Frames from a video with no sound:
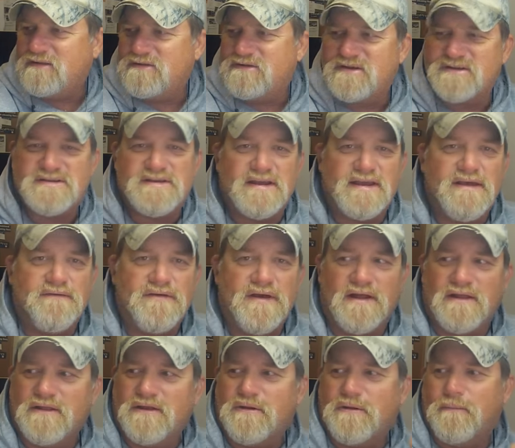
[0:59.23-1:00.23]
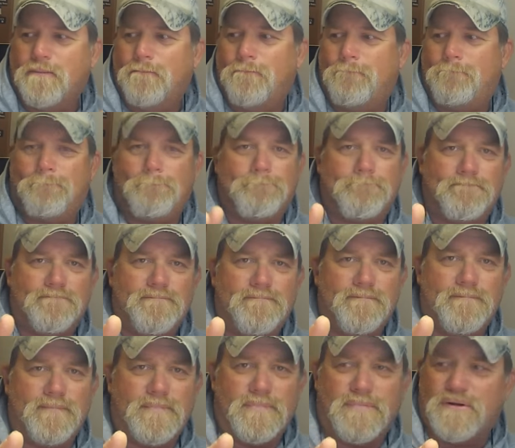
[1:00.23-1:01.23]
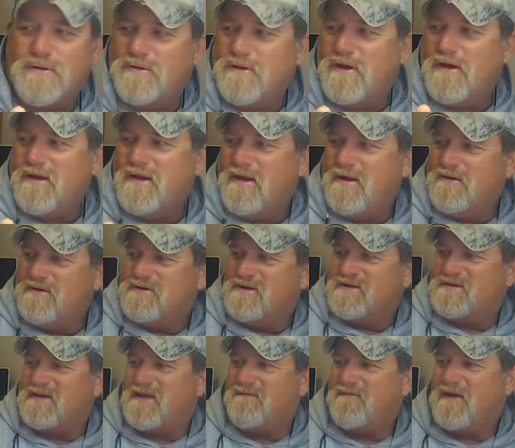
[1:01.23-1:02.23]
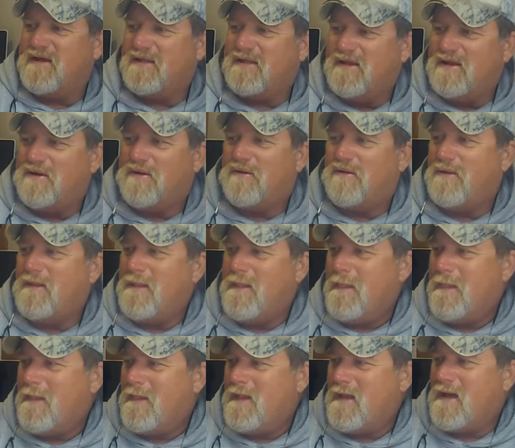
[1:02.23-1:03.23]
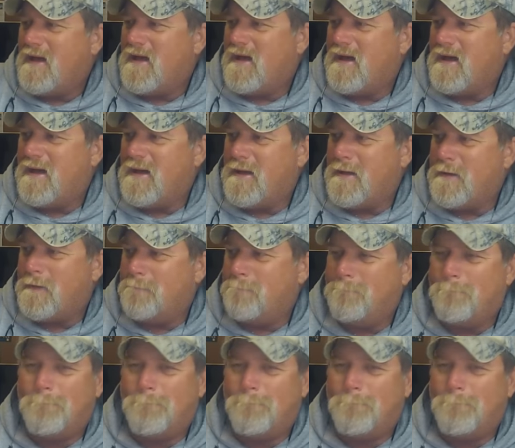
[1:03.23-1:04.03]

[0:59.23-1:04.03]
Just to give you a little, hold on here, just to give you a little, I